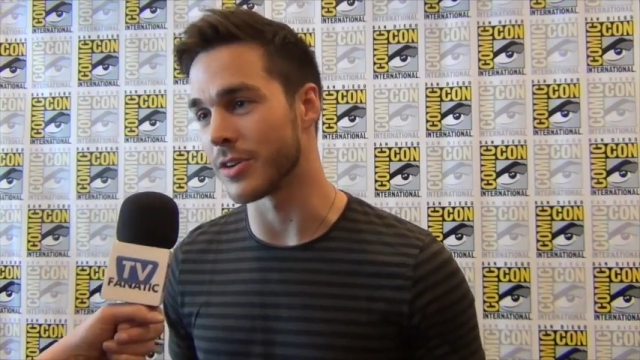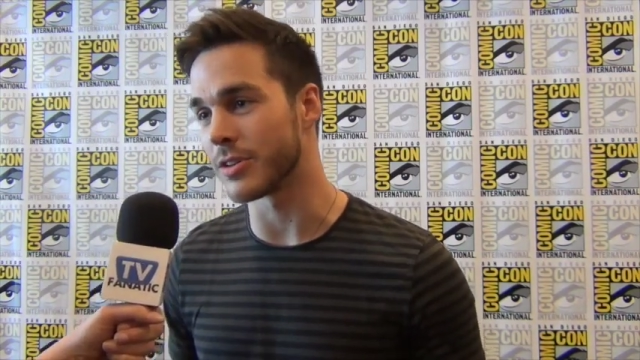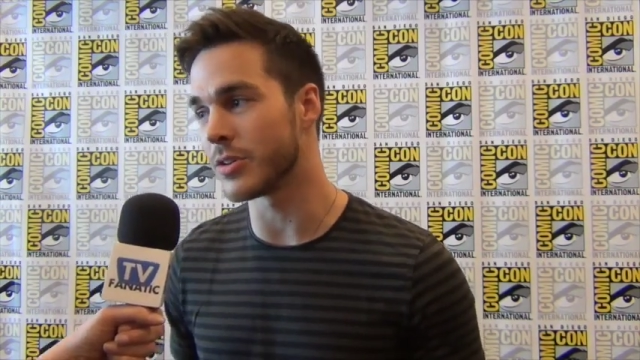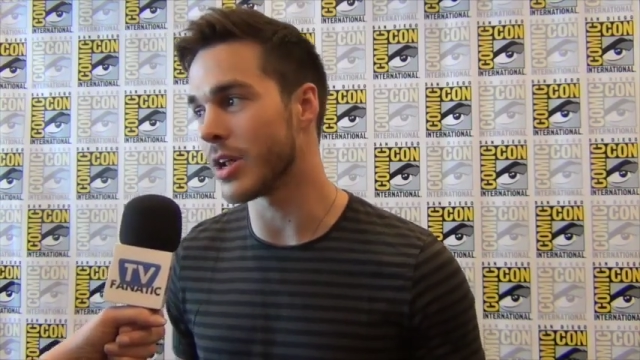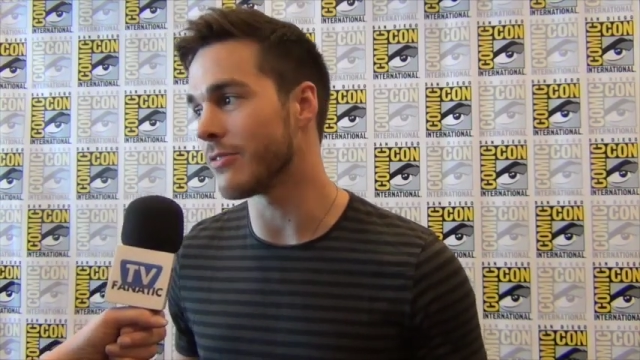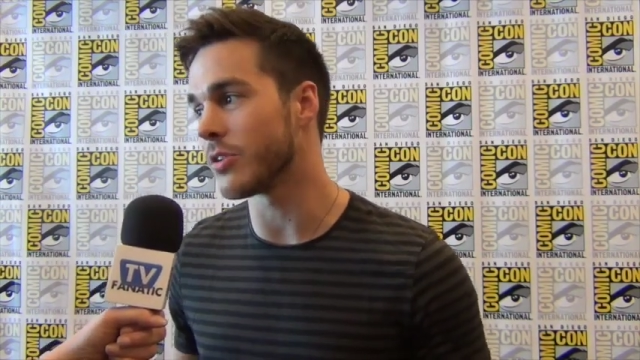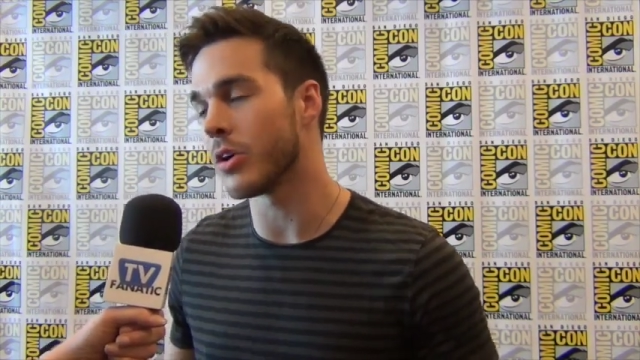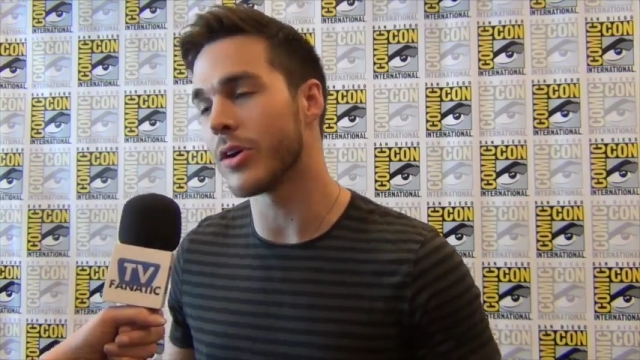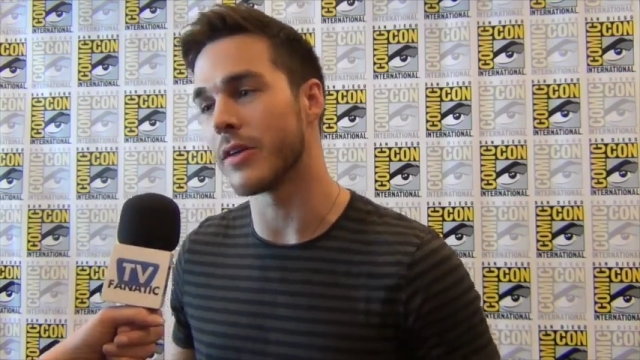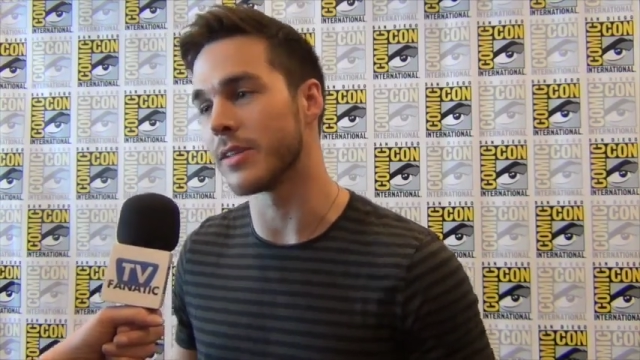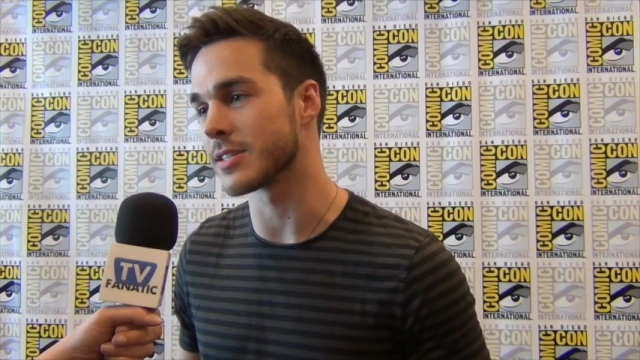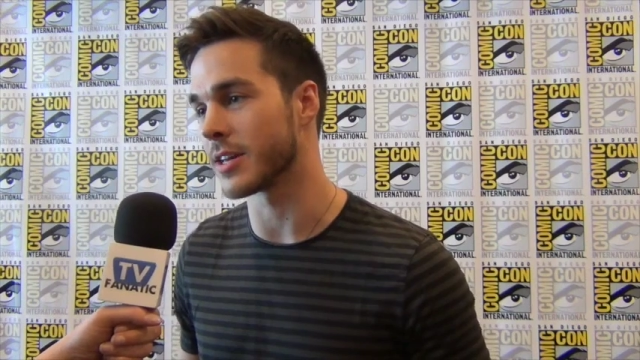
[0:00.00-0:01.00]
and you never know
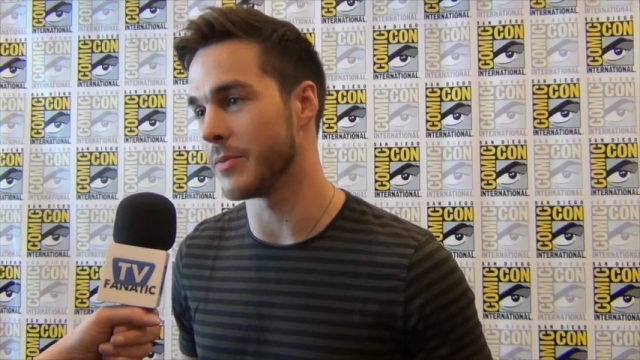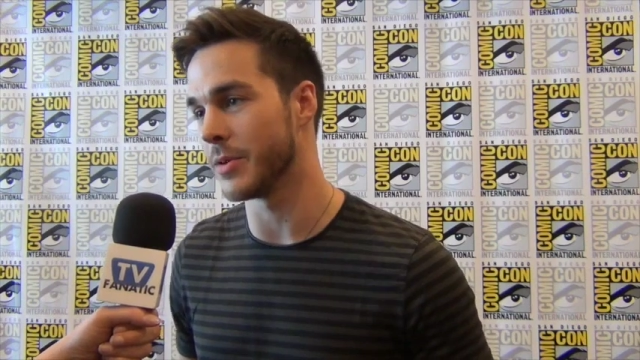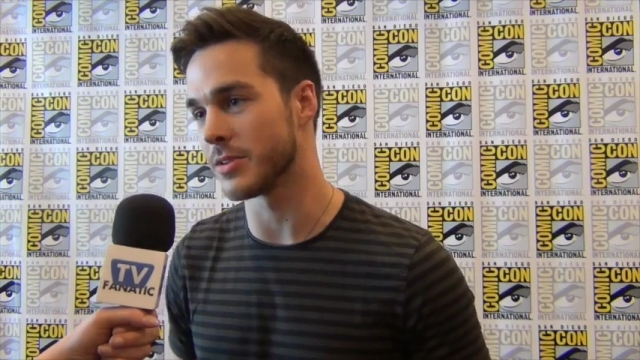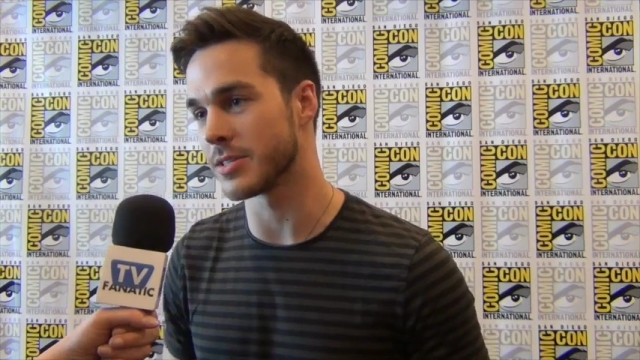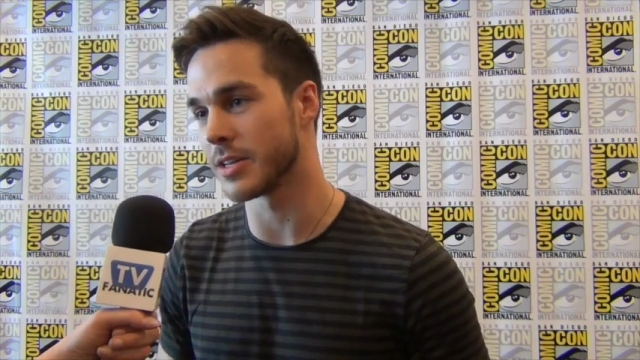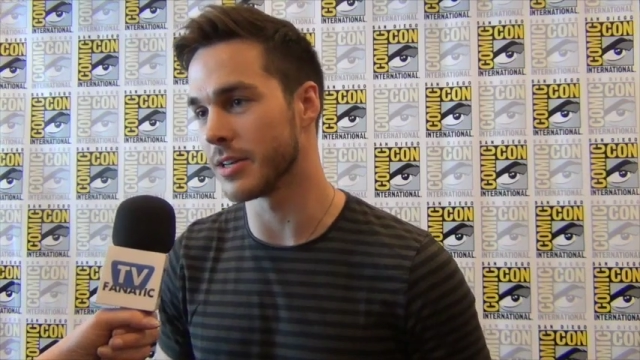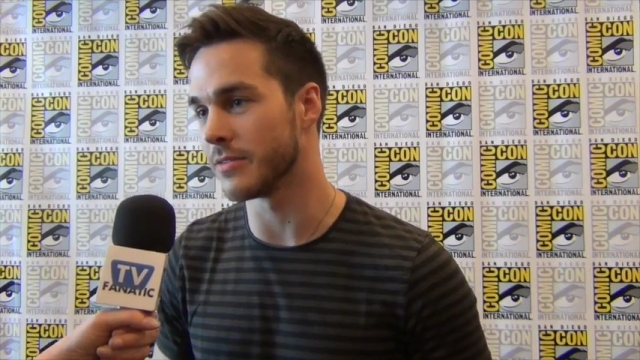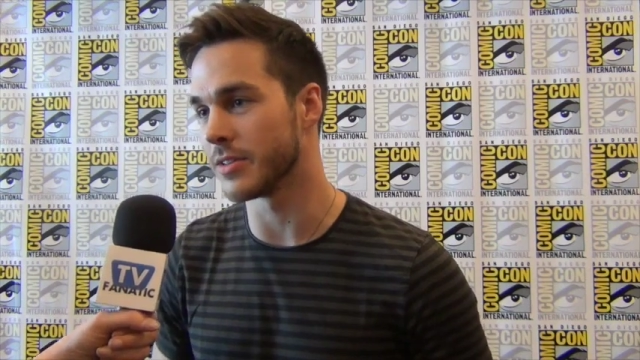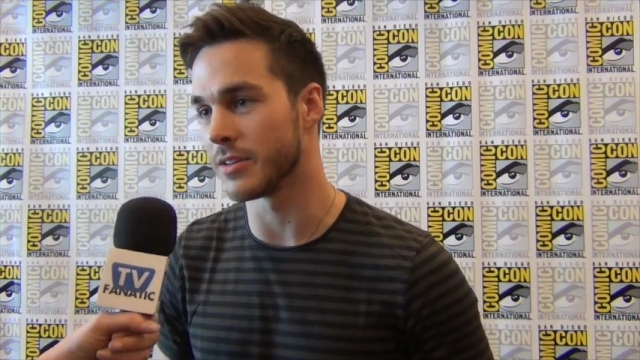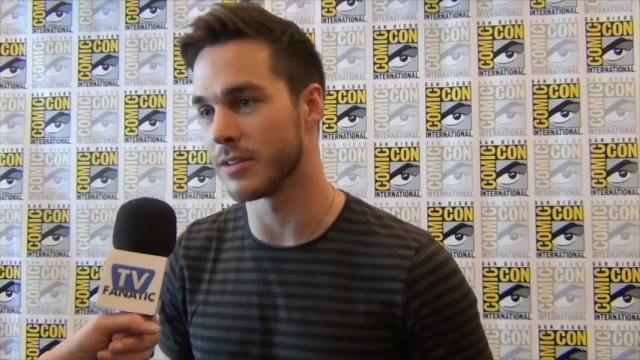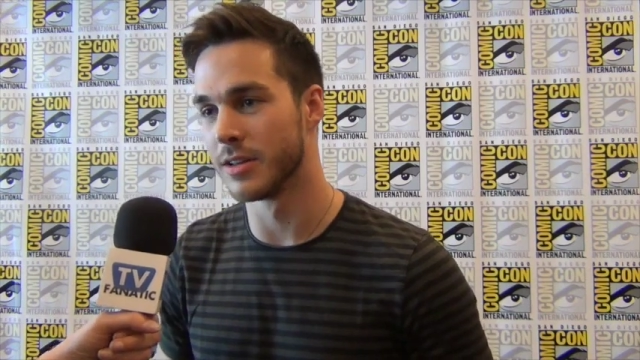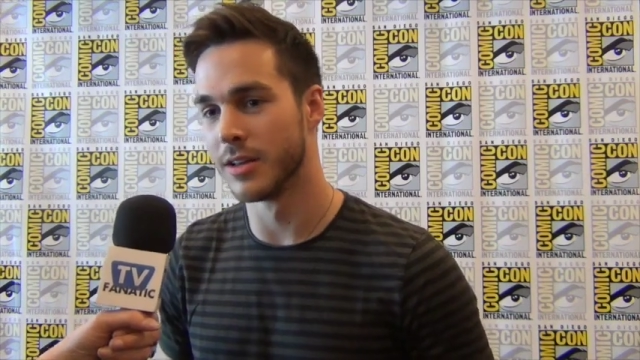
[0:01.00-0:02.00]
how that's going to be received.
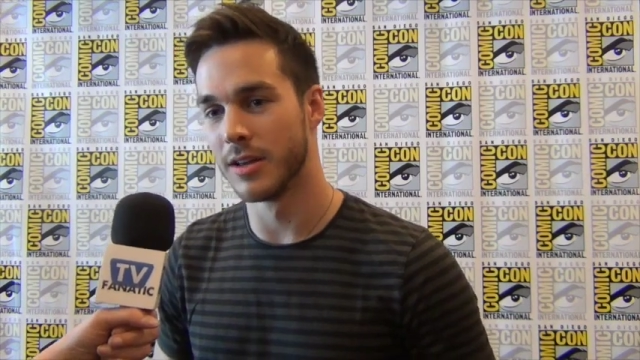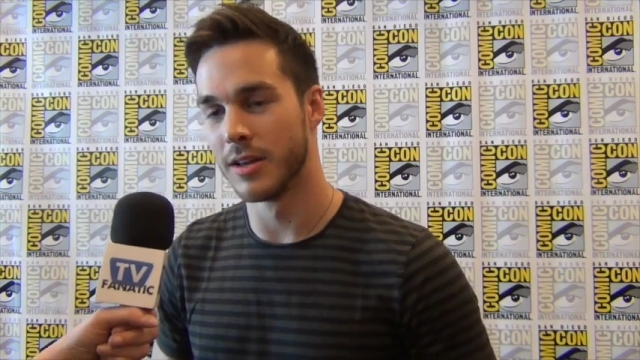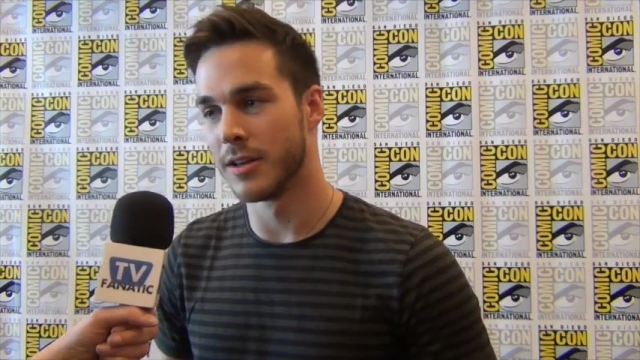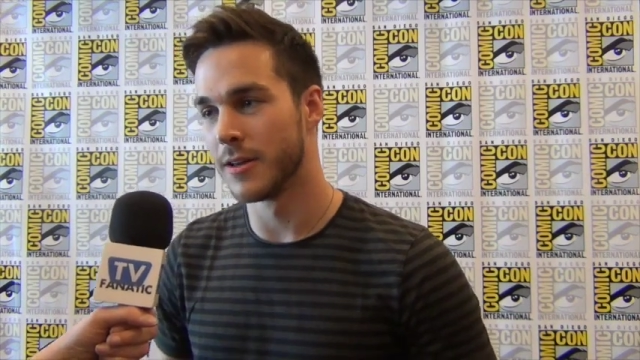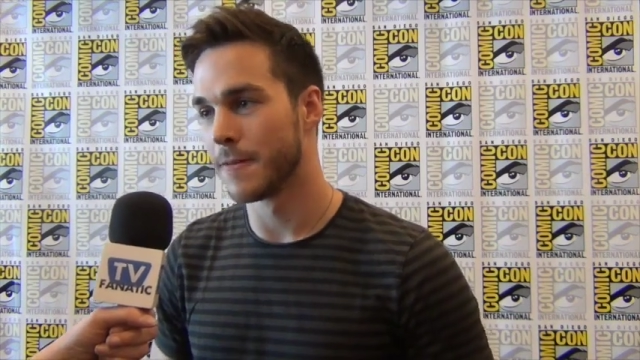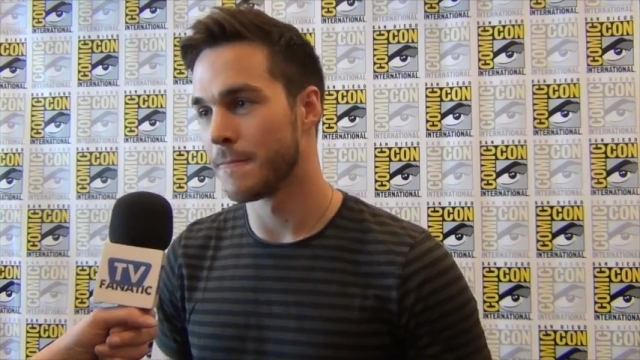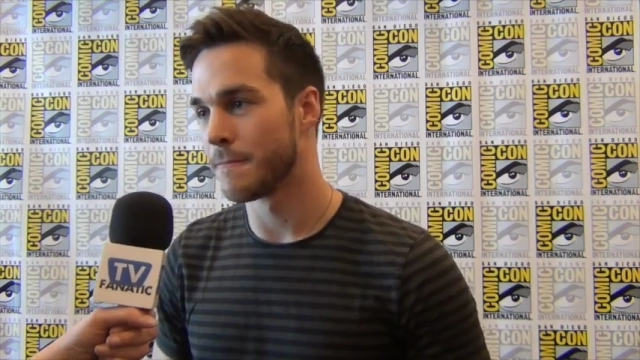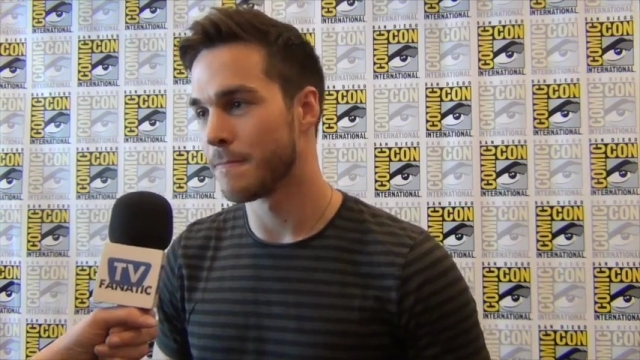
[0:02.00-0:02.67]
And what's the best part